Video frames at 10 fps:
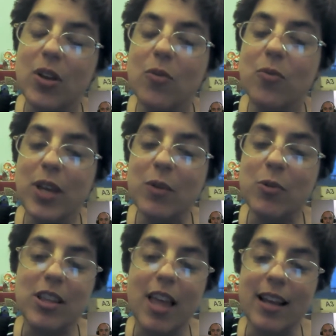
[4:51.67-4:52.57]
we
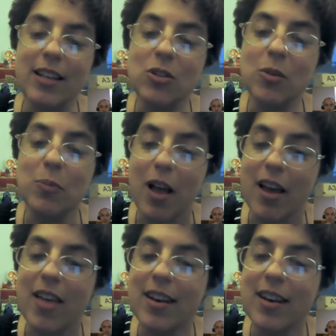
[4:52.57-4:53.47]
would like to apply
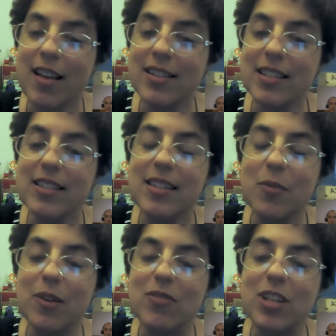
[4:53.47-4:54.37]
that analysis that
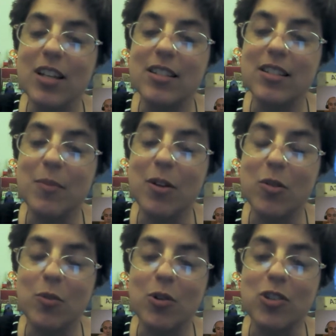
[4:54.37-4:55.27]
we've done to some other
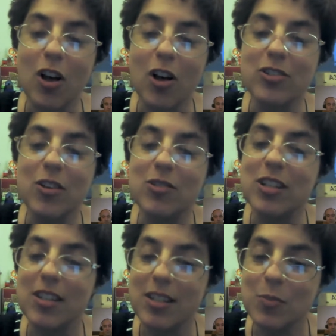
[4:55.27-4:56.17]
MOOCs also to
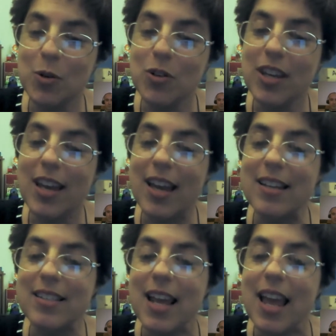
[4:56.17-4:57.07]
this MOOC,
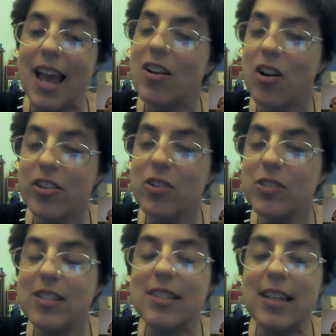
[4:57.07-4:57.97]
and also
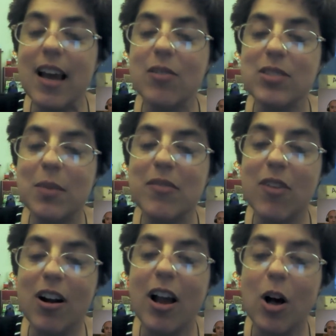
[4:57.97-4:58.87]
to see how some of
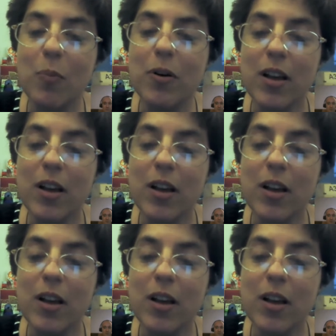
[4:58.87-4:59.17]
our help